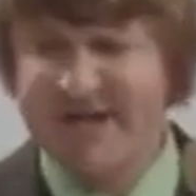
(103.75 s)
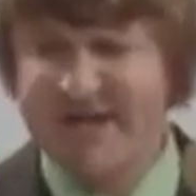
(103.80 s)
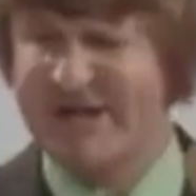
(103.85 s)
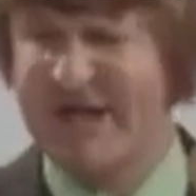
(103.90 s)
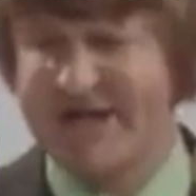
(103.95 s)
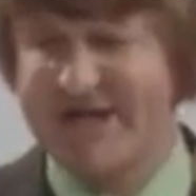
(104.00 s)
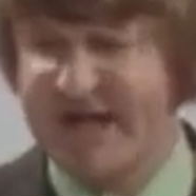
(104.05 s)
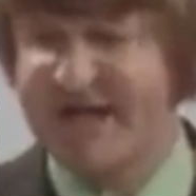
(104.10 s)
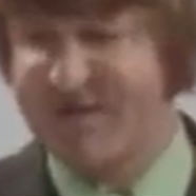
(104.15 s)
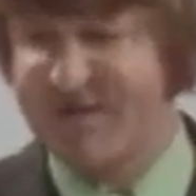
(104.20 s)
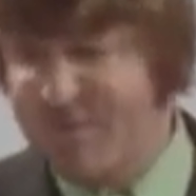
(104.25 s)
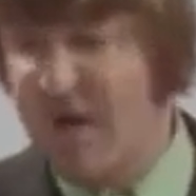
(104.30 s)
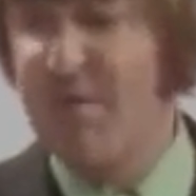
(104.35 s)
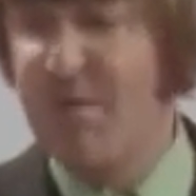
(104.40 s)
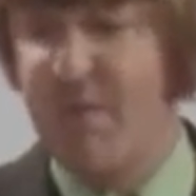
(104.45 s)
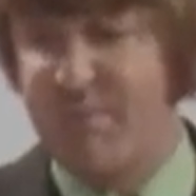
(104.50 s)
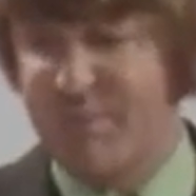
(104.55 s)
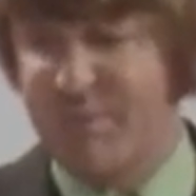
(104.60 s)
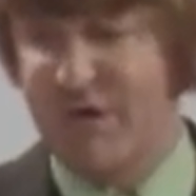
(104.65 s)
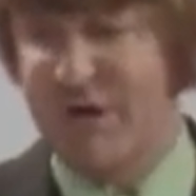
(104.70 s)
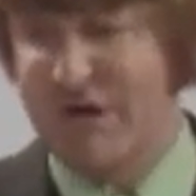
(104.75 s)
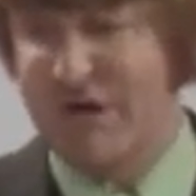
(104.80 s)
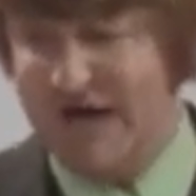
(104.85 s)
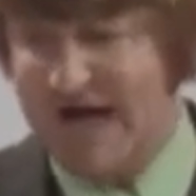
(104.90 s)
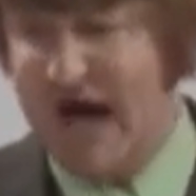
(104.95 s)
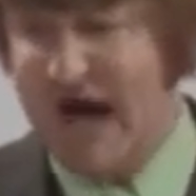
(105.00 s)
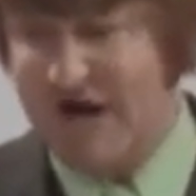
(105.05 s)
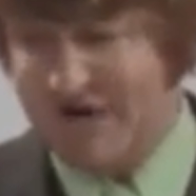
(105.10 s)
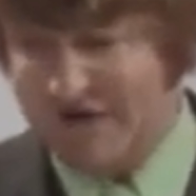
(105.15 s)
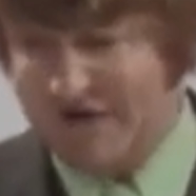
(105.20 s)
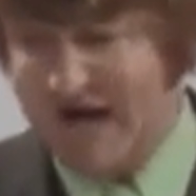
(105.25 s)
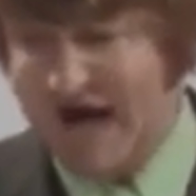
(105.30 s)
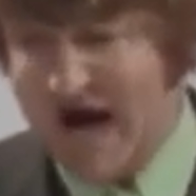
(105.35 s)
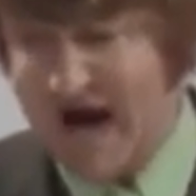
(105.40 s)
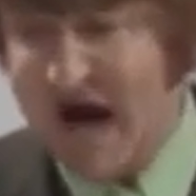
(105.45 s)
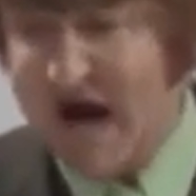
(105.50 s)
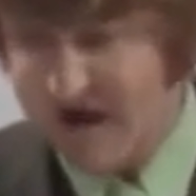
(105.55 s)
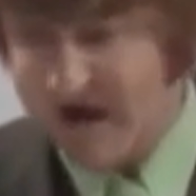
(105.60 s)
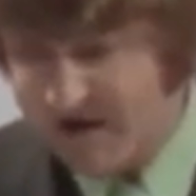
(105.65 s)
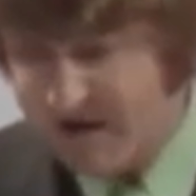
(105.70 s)
did the swimming pool down
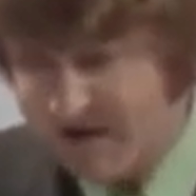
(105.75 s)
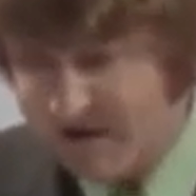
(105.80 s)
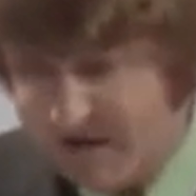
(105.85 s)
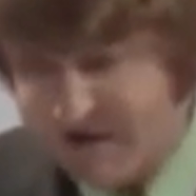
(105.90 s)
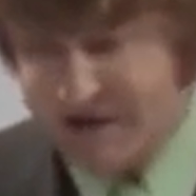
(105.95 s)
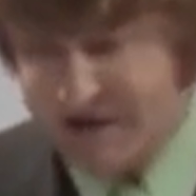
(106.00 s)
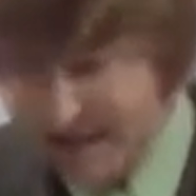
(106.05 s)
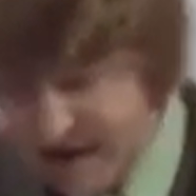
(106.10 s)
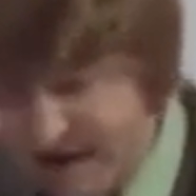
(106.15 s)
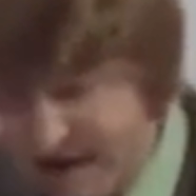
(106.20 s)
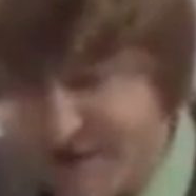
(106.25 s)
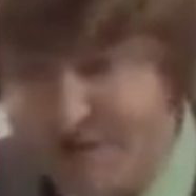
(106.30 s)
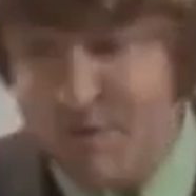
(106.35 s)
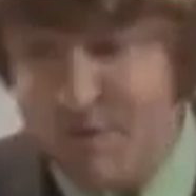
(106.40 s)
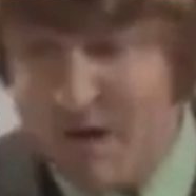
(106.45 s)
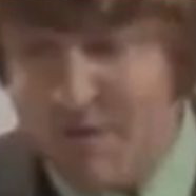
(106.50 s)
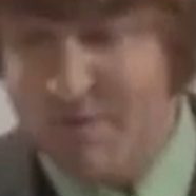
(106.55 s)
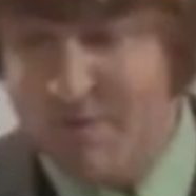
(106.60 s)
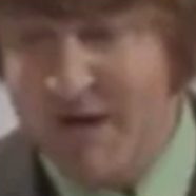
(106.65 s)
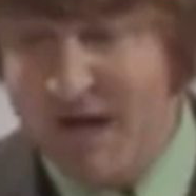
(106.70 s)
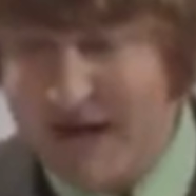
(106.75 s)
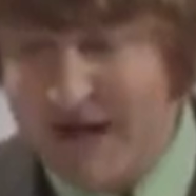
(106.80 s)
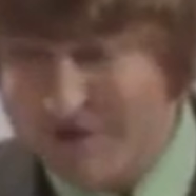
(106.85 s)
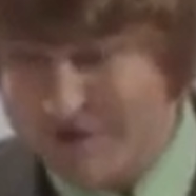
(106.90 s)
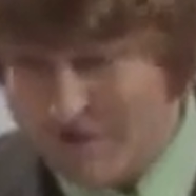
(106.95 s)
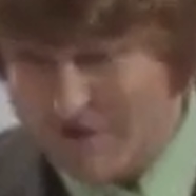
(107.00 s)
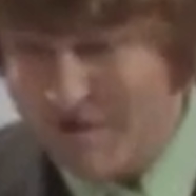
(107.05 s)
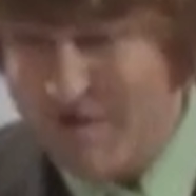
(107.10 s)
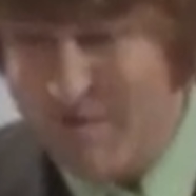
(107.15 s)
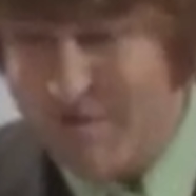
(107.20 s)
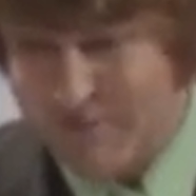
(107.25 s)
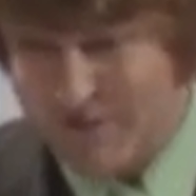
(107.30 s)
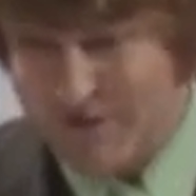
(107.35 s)
there? Swim, a swimming